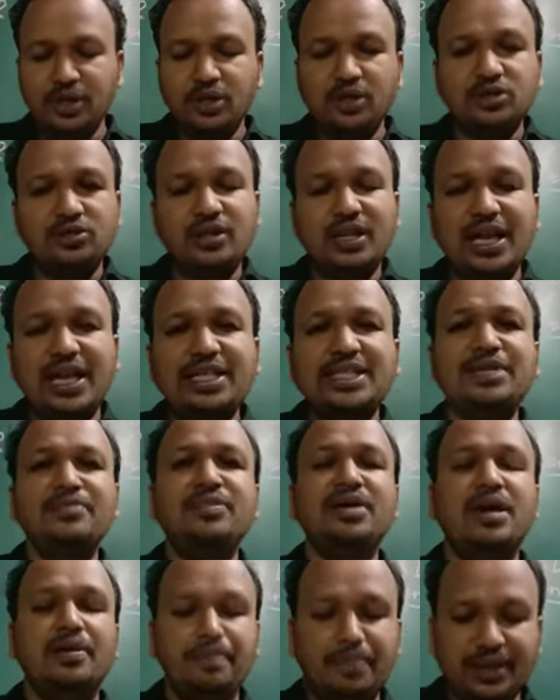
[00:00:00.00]
So let him
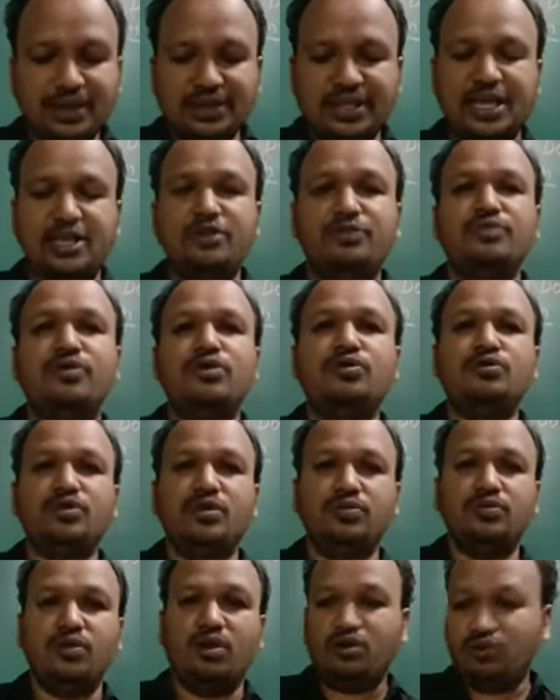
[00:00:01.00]
complete, then he will do the
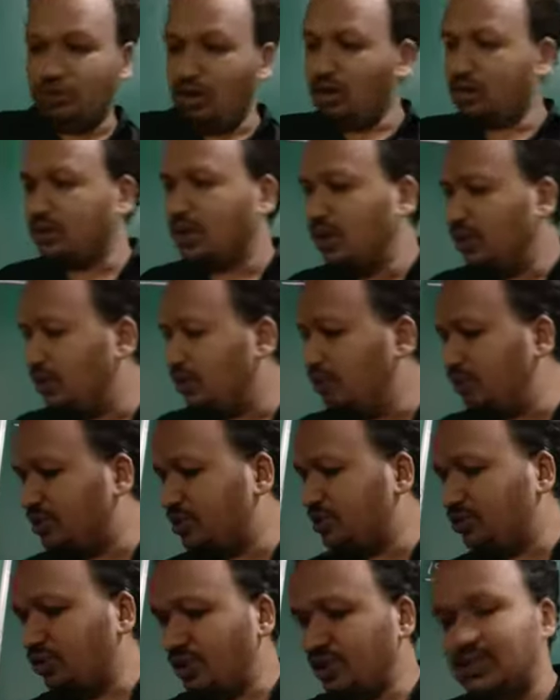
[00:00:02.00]
work. Not,
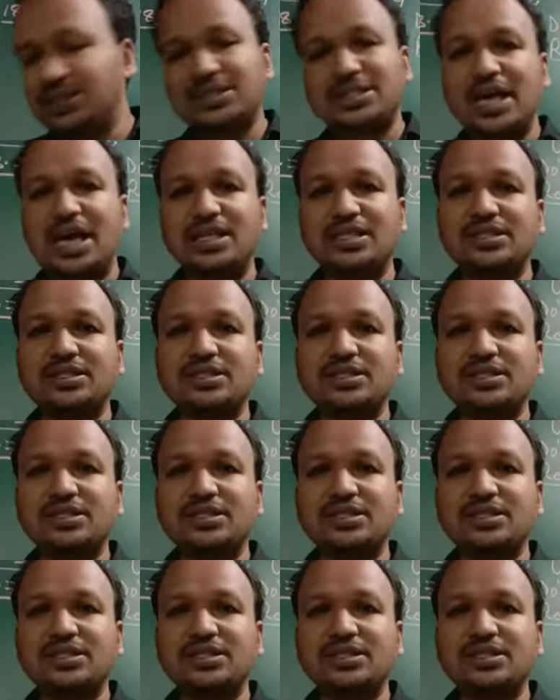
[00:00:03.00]
it's not start